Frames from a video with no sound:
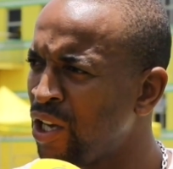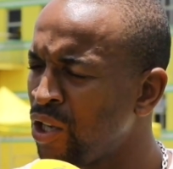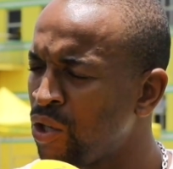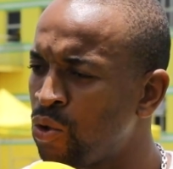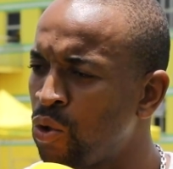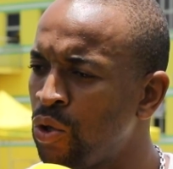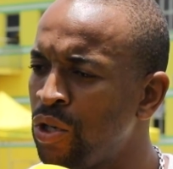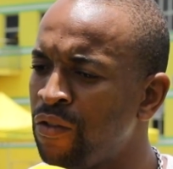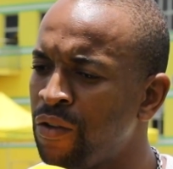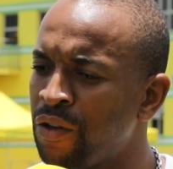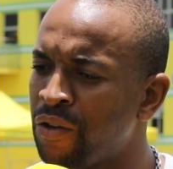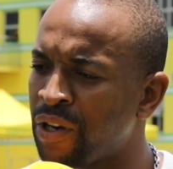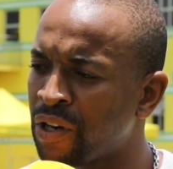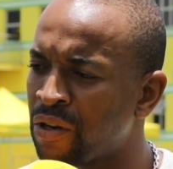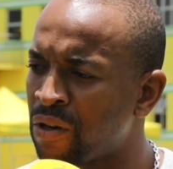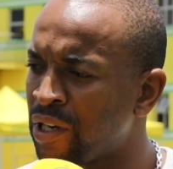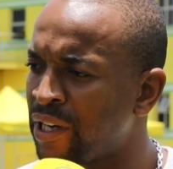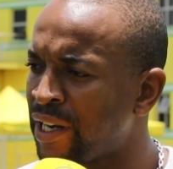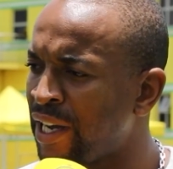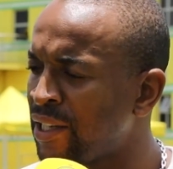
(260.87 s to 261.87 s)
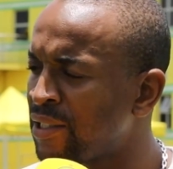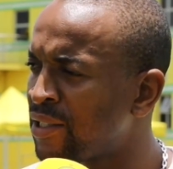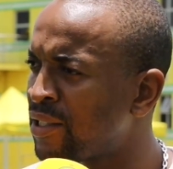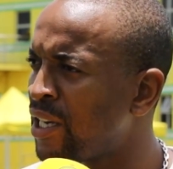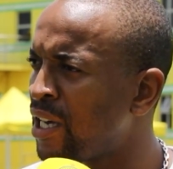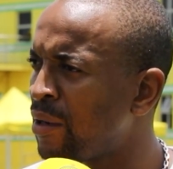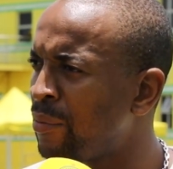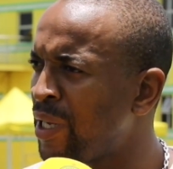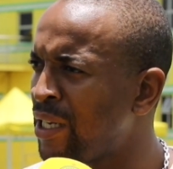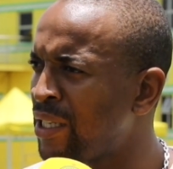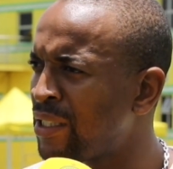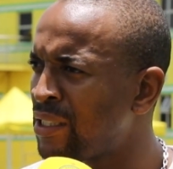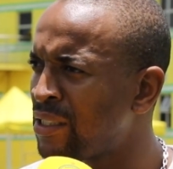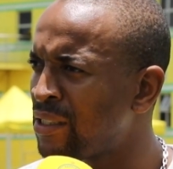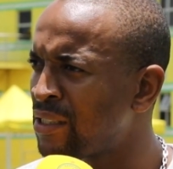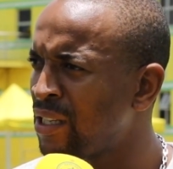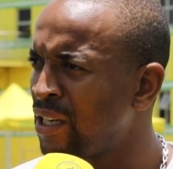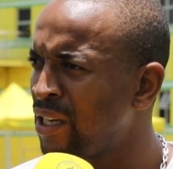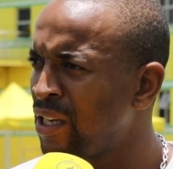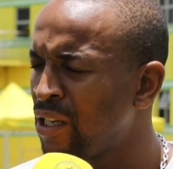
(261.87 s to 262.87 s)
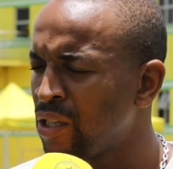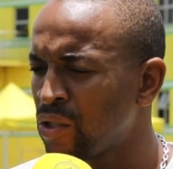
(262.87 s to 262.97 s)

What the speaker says: you don't even recognize their abilities.